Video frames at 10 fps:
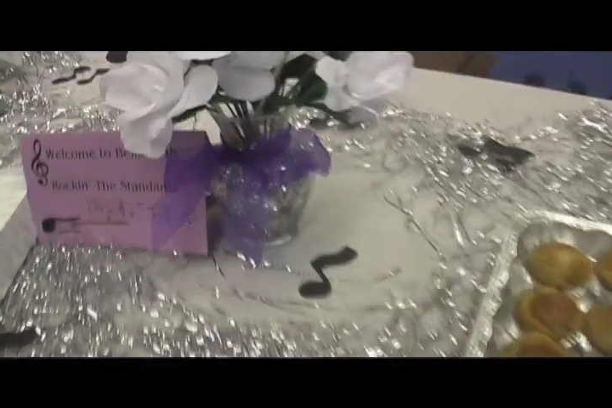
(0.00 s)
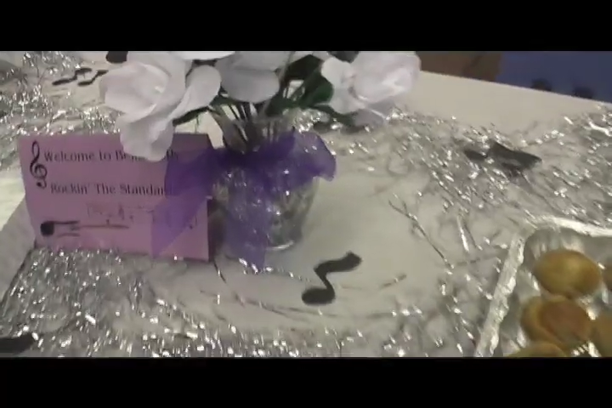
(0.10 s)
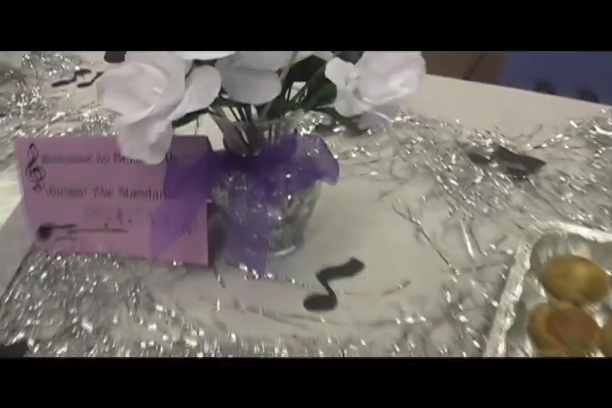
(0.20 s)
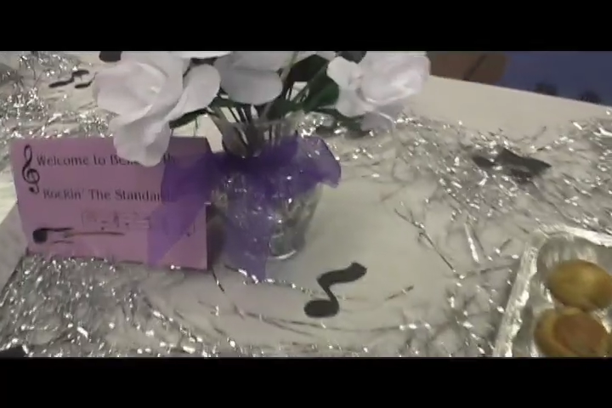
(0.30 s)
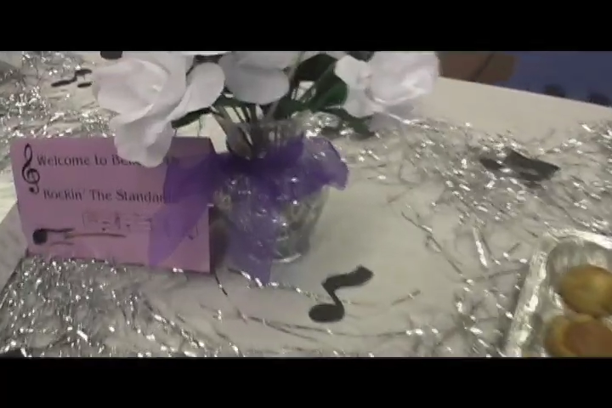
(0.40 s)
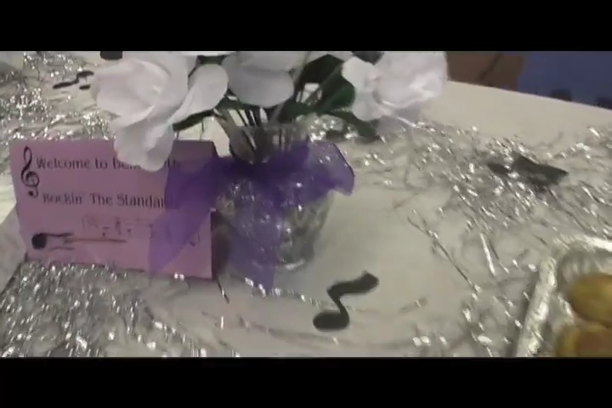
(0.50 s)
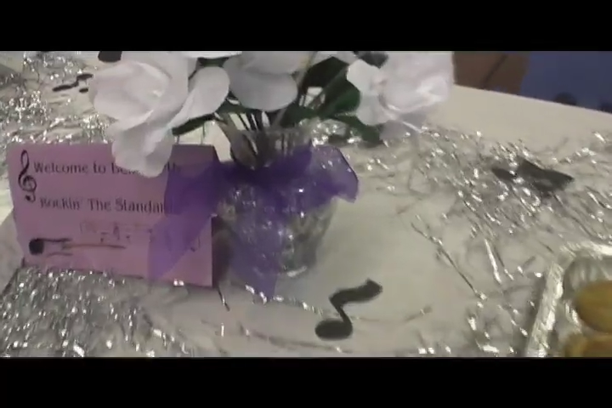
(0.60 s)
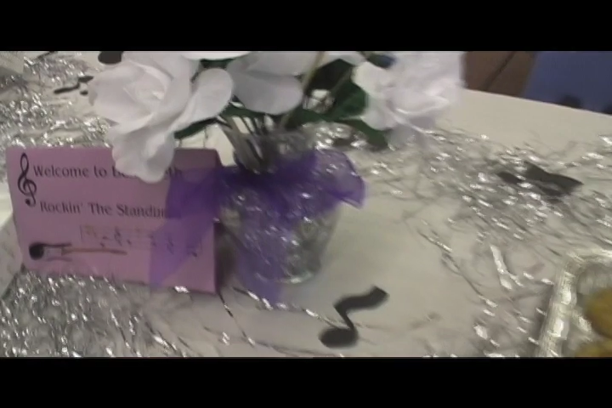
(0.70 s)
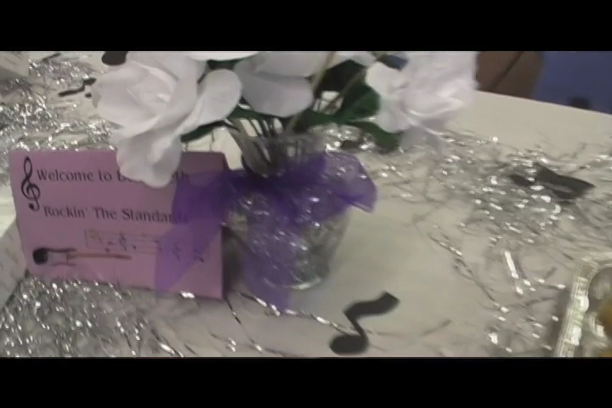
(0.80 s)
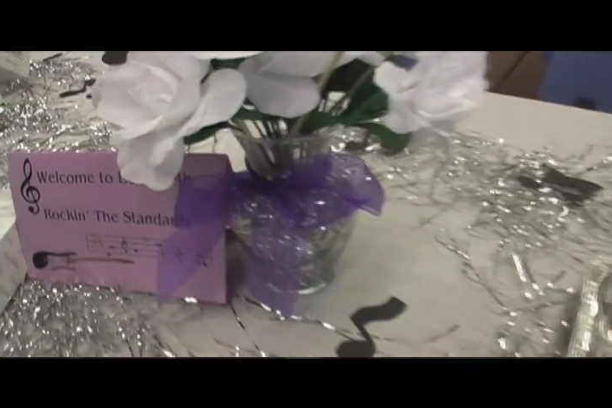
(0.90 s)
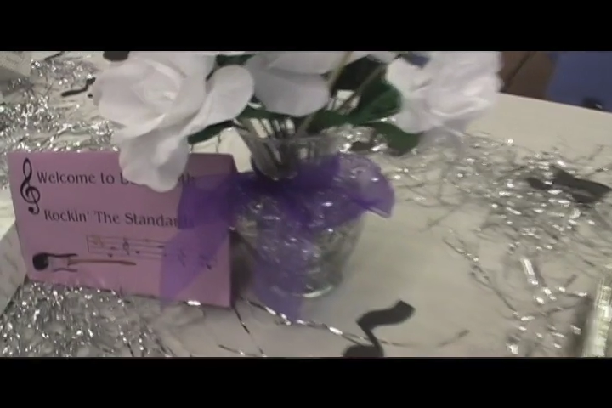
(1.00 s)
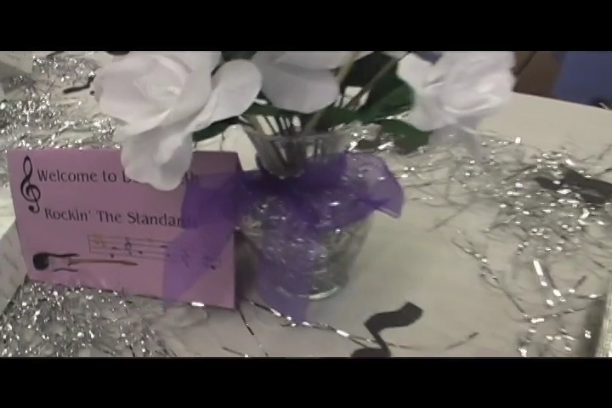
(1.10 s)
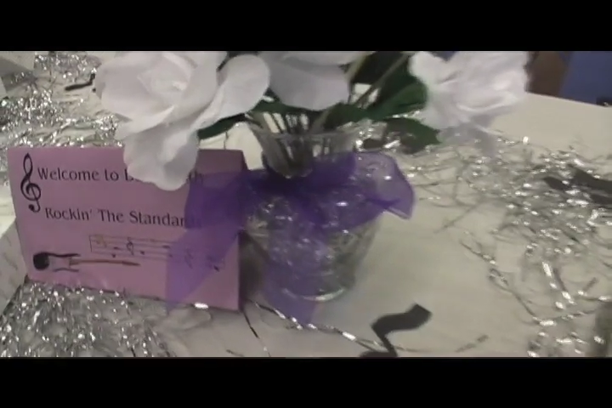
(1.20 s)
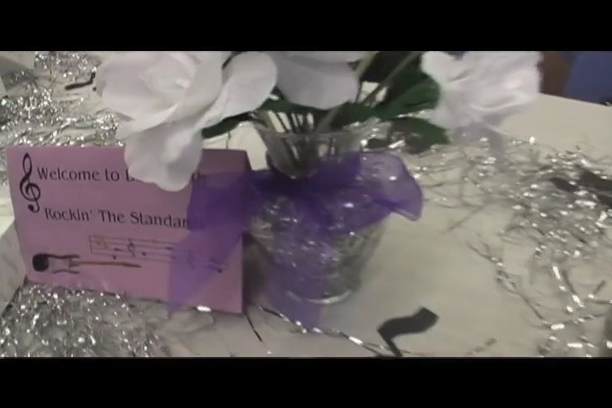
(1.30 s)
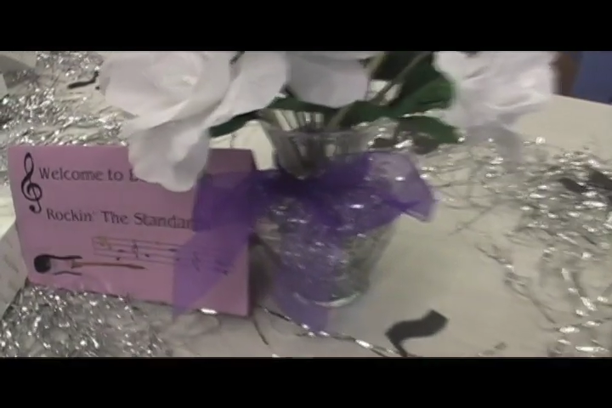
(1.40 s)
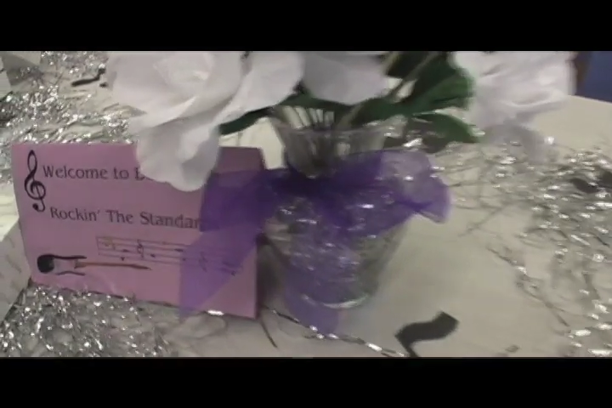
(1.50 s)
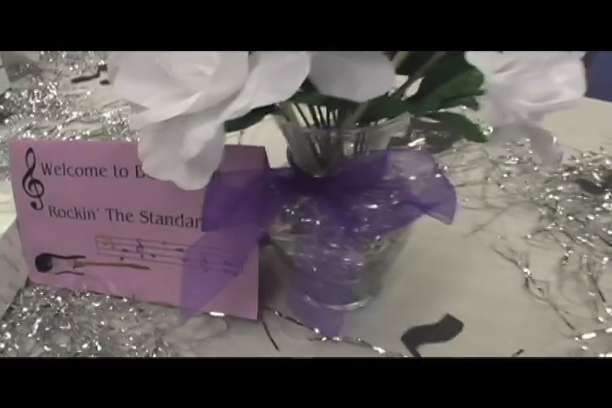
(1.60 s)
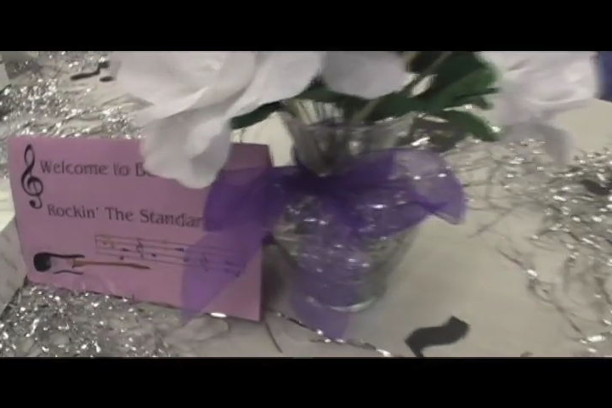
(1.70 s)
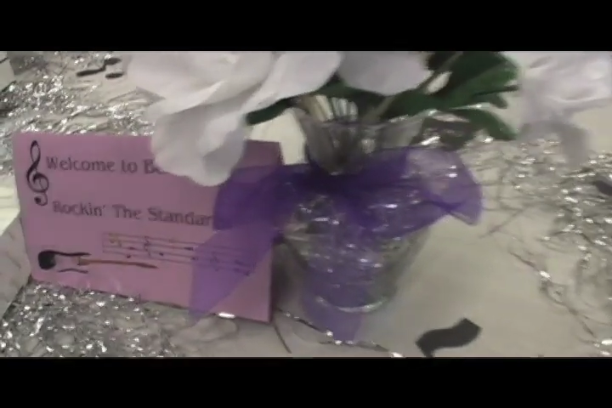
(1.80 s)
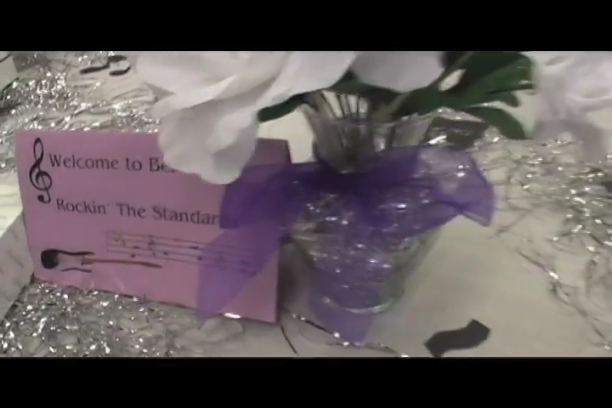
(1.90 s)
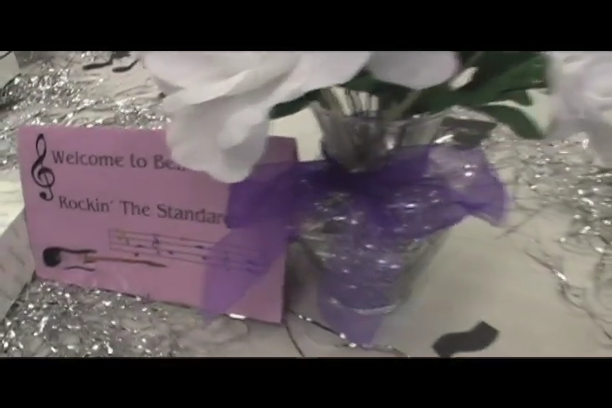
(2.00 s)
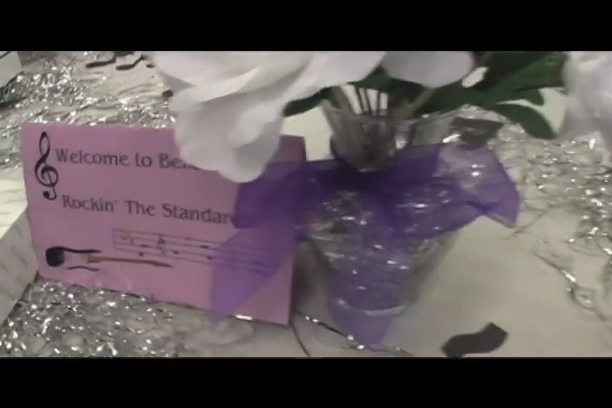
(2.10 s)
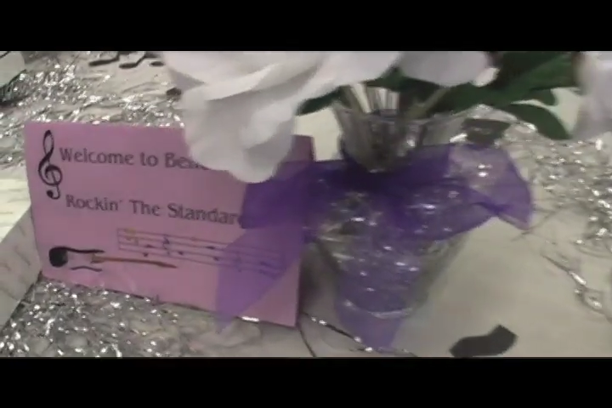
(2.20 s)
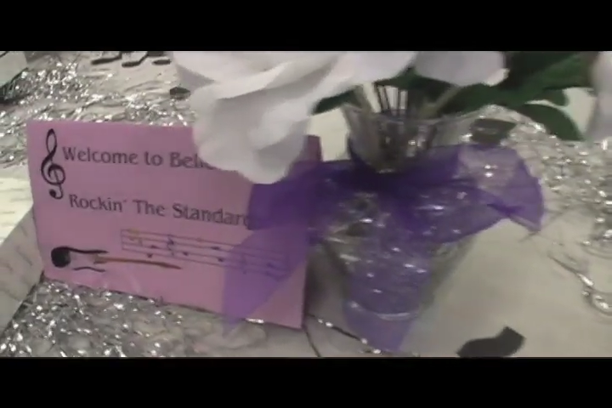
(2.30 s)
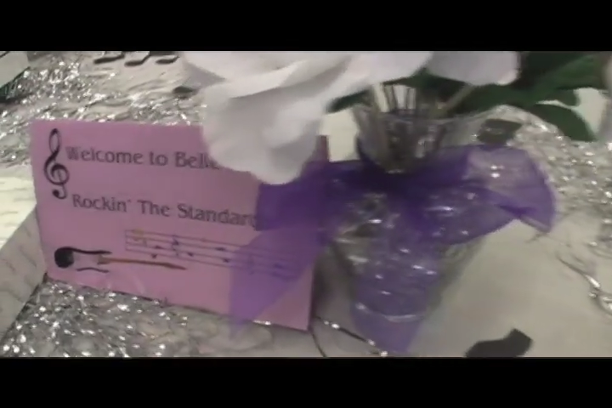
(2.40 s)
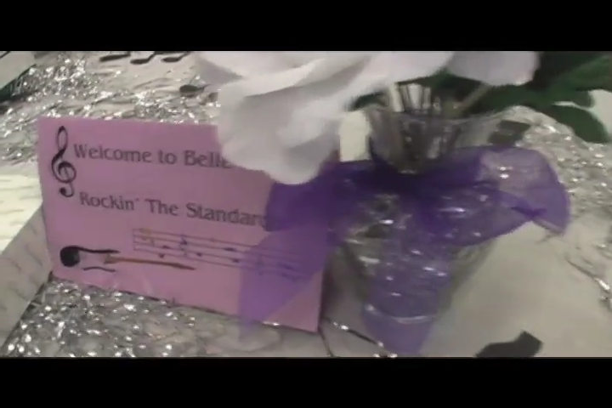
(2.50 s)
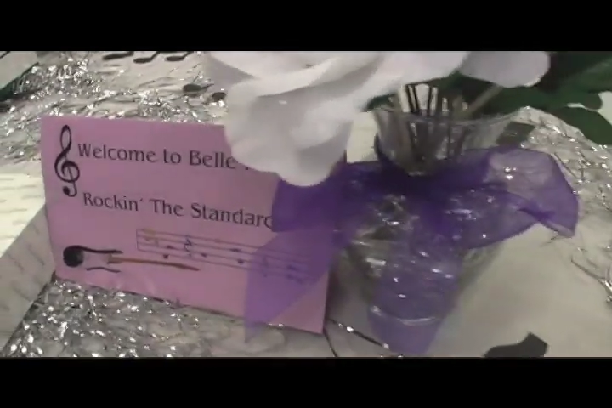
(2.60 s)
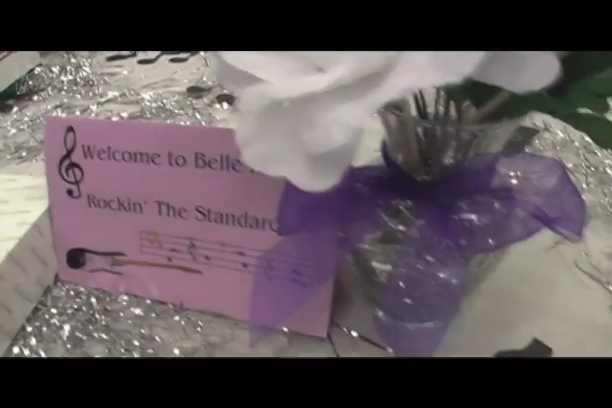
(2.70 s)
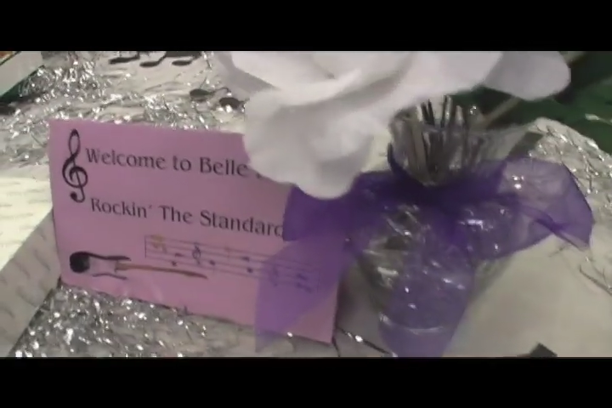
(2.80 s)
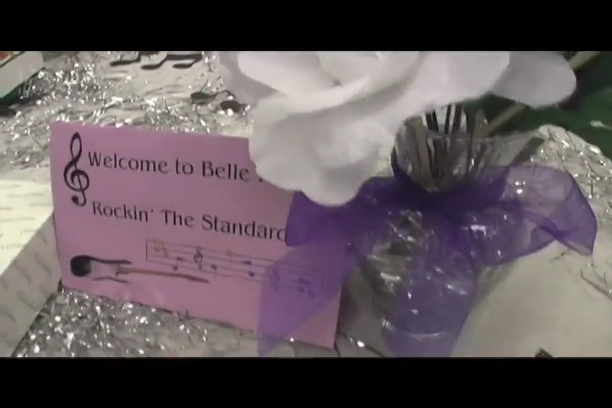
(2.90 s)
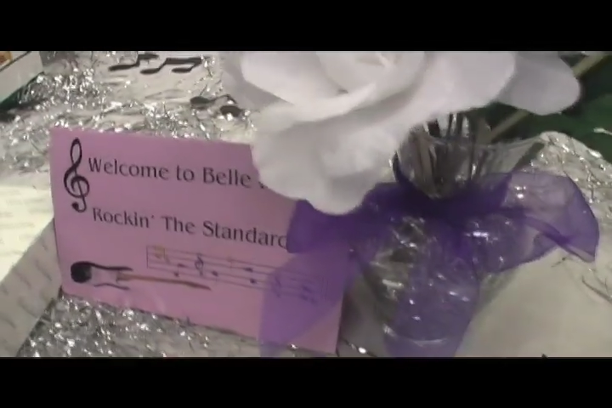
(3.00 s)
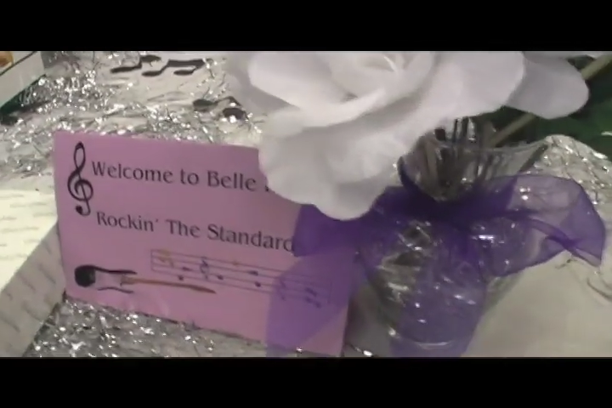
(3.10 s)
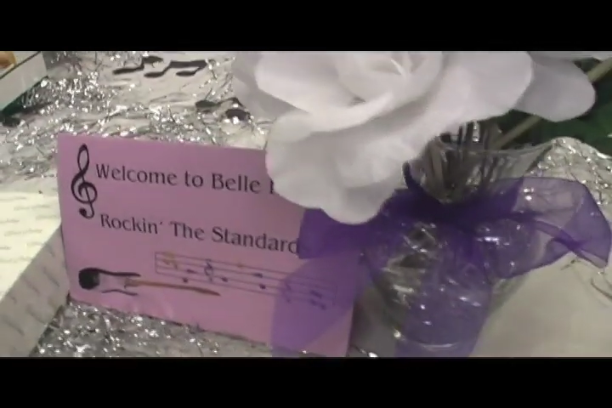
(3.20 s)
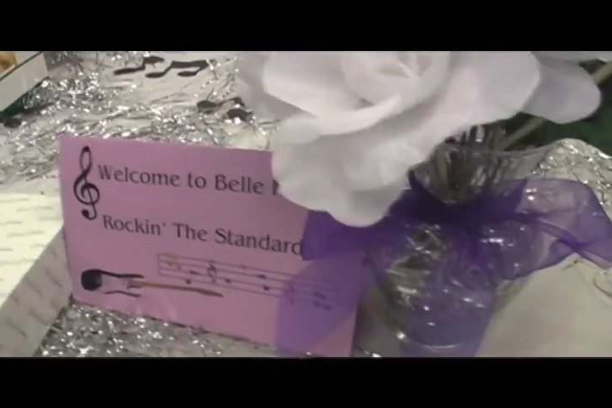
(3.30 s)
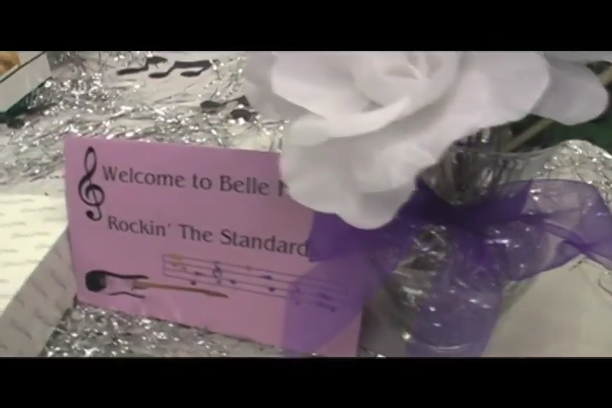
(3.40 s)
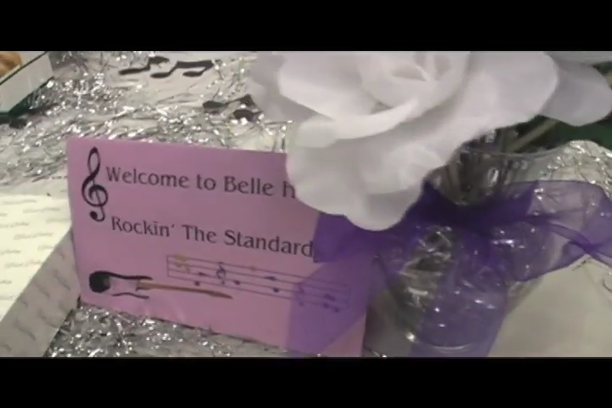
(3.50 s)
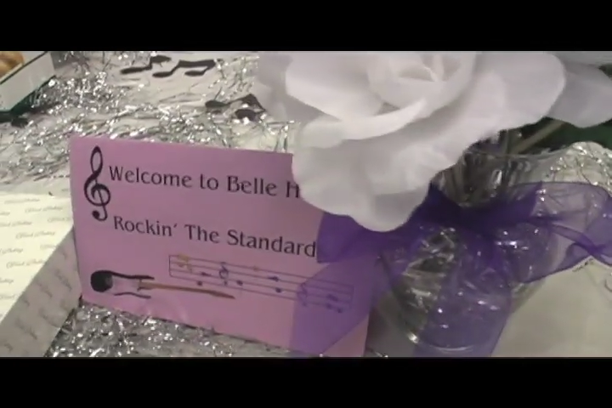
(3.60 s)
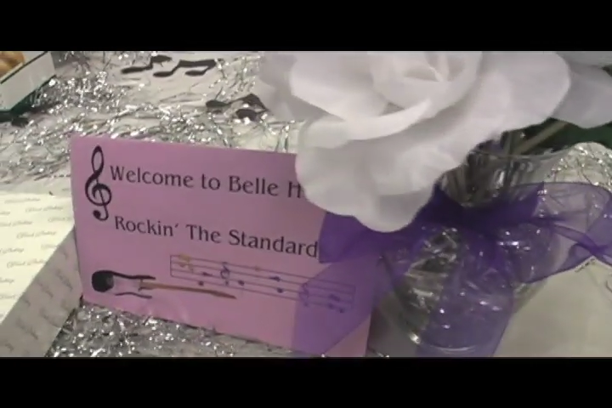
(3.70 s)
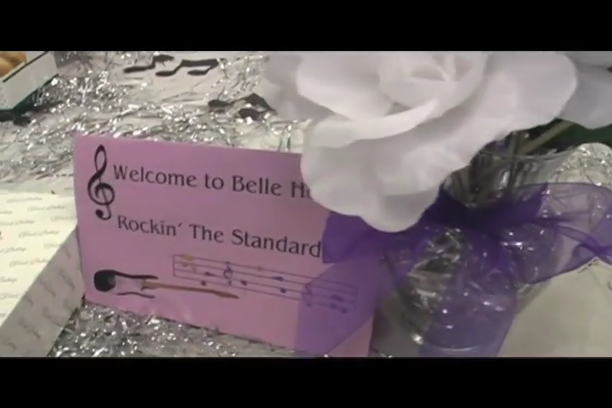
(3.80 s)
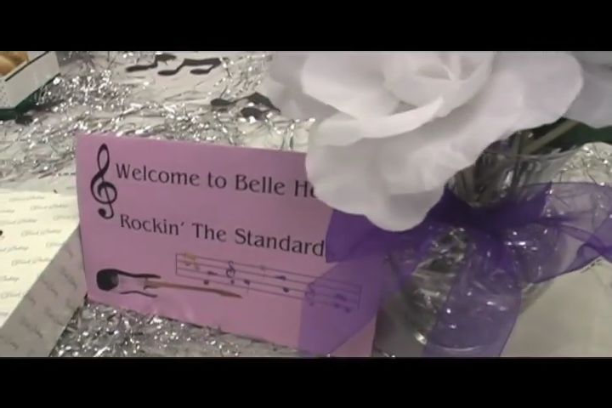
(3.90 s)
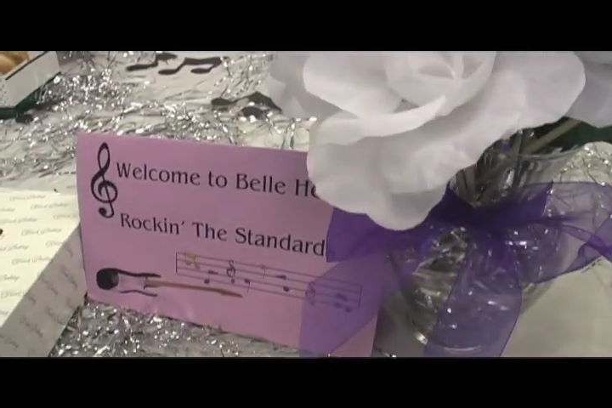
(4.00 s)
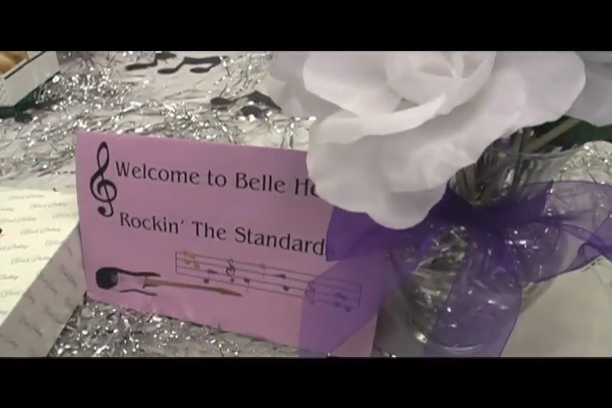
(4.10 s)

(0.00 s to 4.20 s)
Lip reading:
[unreadable: no face in view]